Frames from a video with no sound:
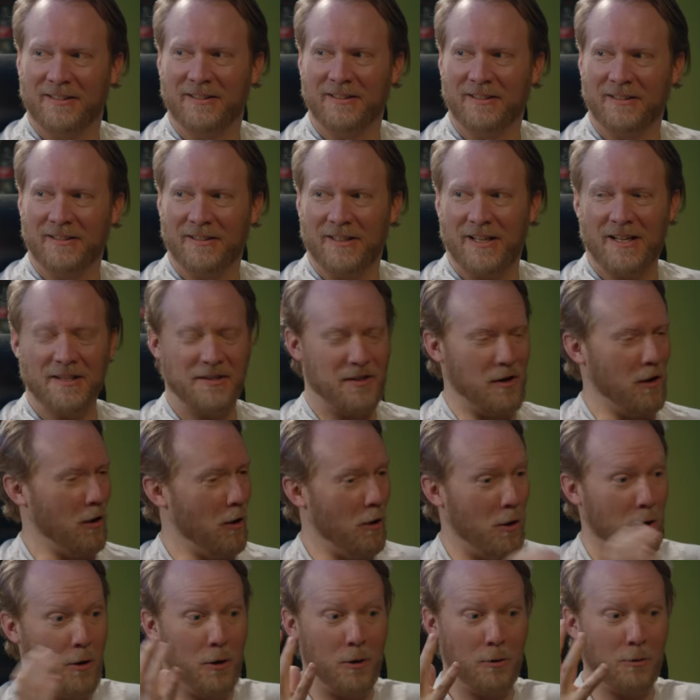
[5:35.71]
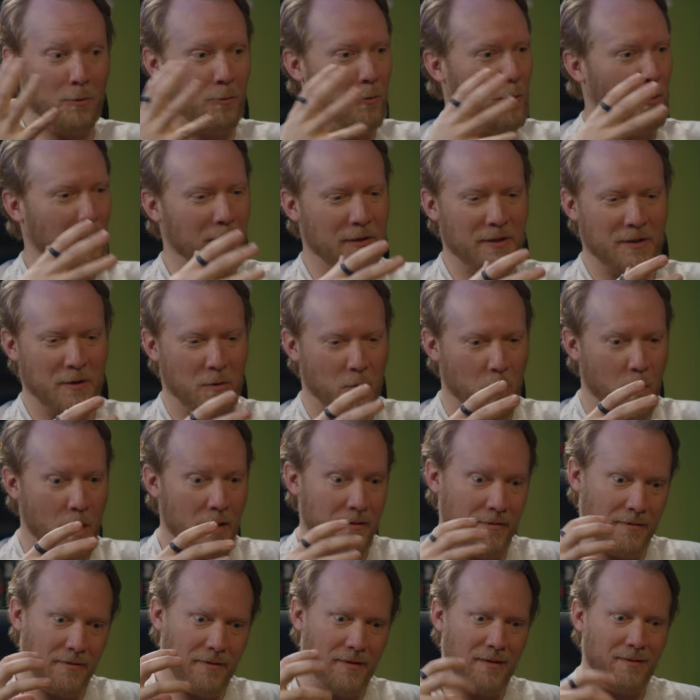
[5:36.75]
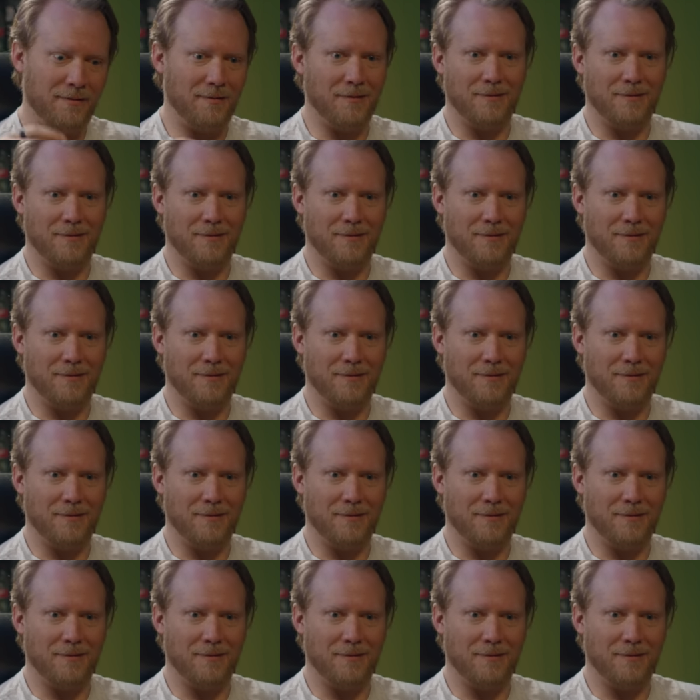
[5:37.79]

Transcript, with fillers: things is it's what, all rolled into one thing.